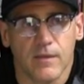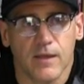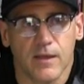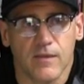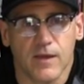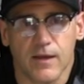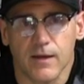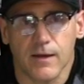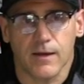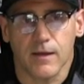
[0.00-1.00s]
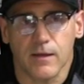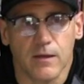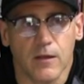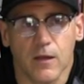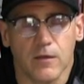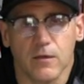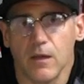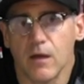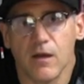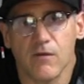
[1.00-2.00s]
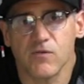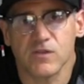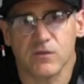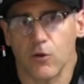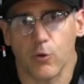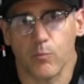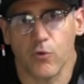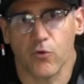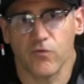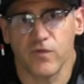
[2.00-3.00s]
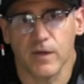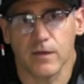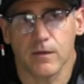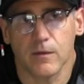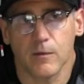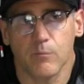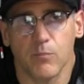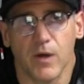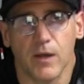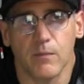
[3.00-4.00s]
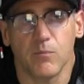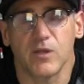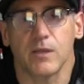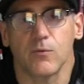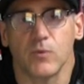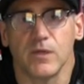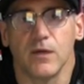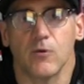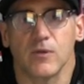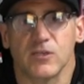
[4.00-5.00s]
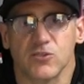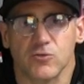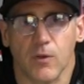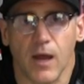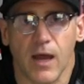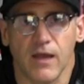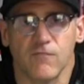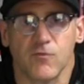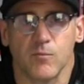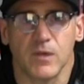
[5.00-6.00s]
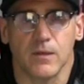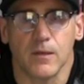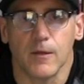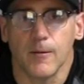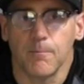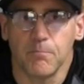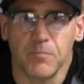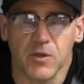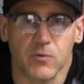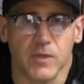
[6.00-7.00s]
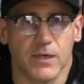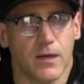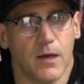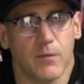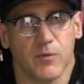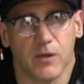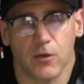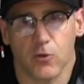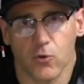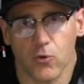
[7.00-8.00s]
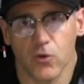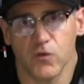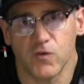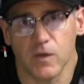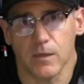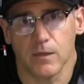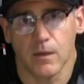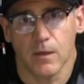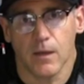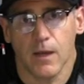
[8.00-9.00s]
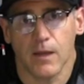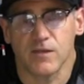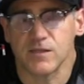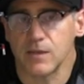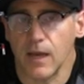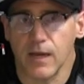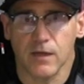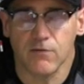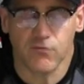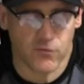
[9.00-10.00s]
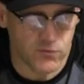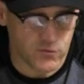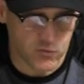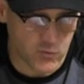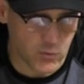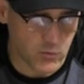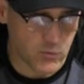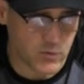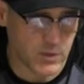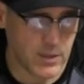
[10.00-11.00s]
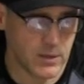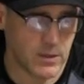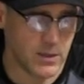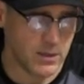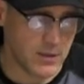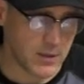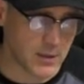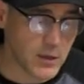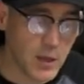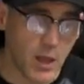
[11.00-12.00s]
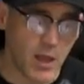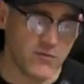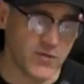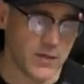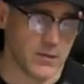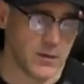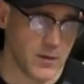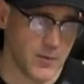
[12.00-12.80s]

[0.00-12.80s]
none of us are perfect, but that we always strive to be building up and encouraging and standing for the truth and loving.